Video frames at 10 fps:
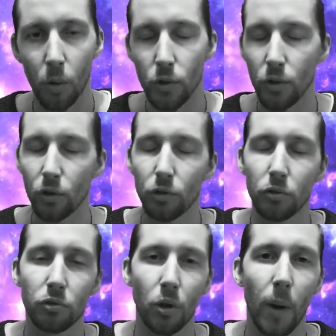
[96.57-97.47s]
You can
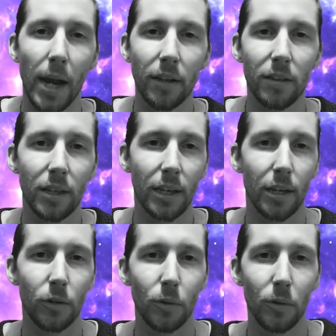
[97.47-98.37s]
control anything
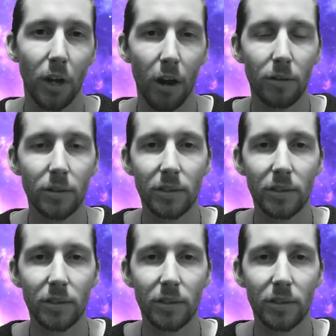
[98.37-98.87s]
in your current